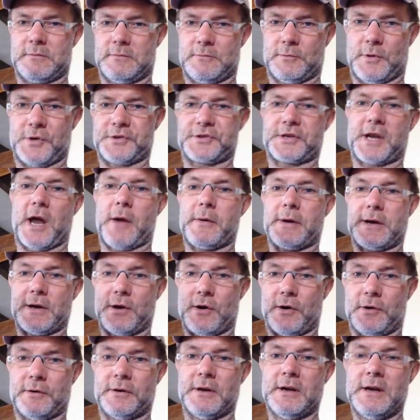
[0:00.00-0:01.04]
what's going
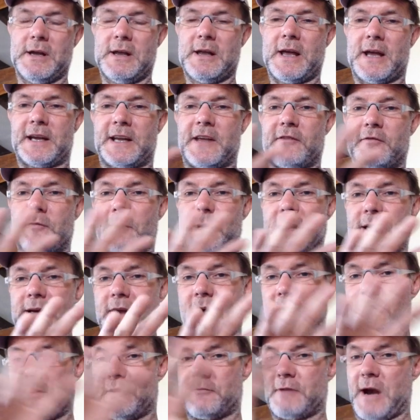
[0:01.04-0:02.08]
on and giving me
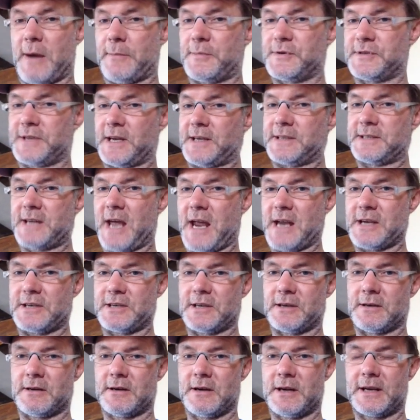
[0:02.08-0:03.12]
another
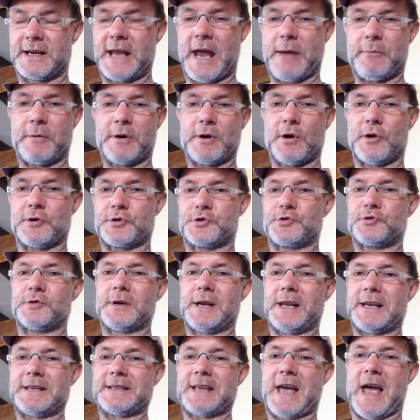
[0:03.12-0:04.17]
representation. Again, we're not
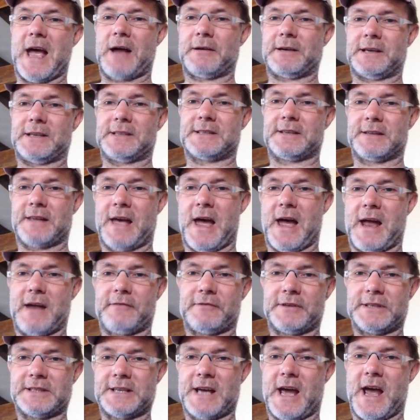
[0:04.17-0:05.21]
drilling down into that
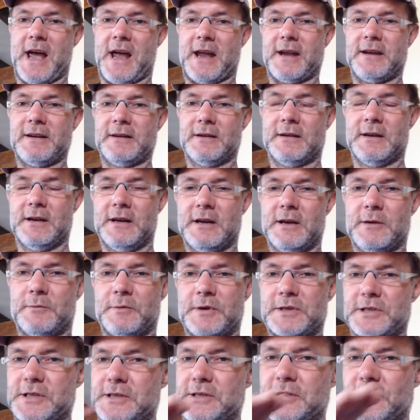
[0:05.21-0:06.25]
every day.
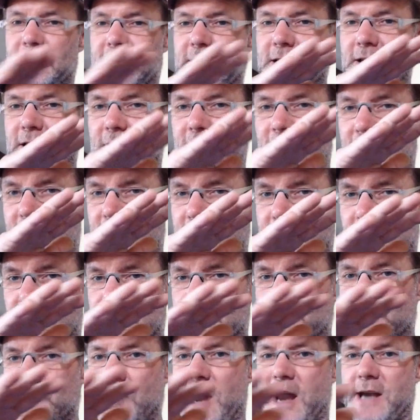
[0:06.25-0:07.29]
We're just looking at a
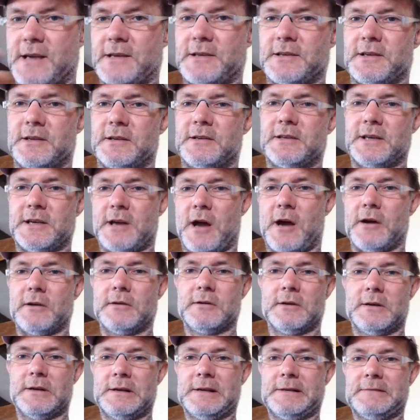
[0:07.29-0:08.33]
trend. You know,
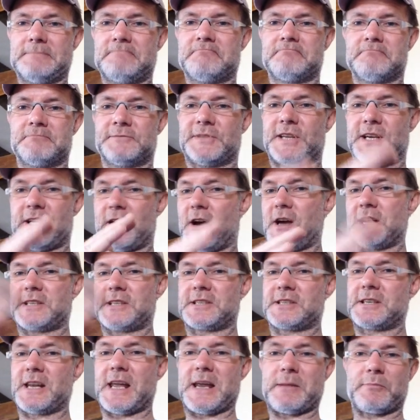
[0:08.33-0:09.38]
did I
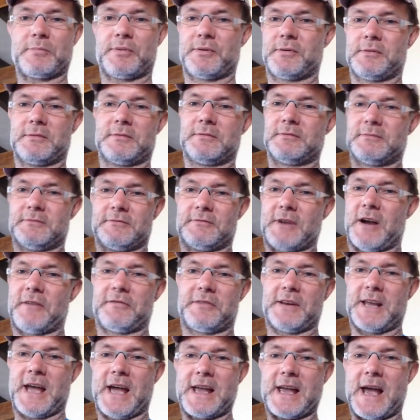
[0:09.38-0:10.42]
sleep
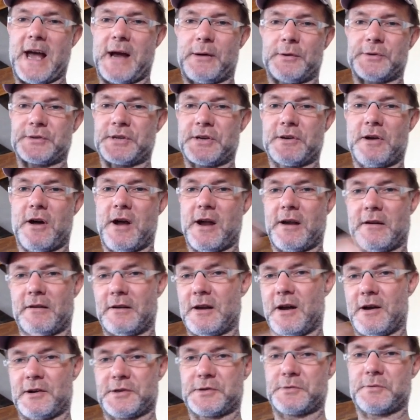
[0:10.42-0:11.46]
roughly 8 hours a night
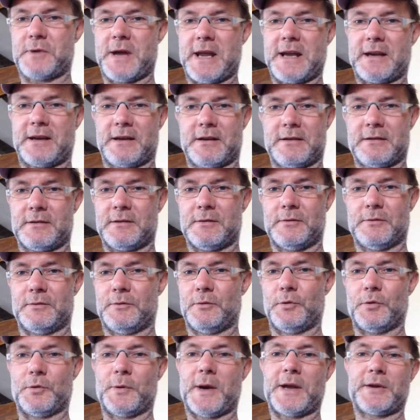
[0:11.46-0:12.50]
last week,
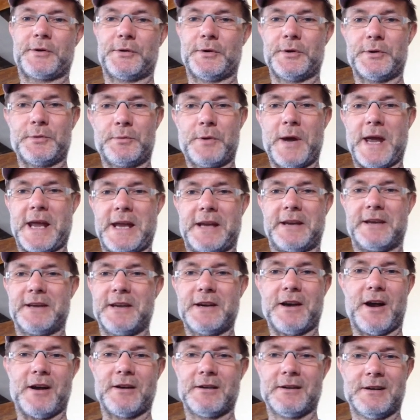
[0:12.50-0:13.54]
all the way through the week?
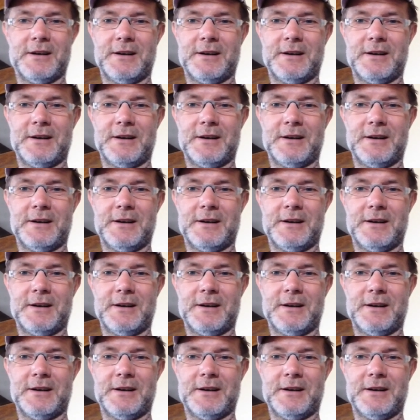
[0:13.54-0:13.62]
You know,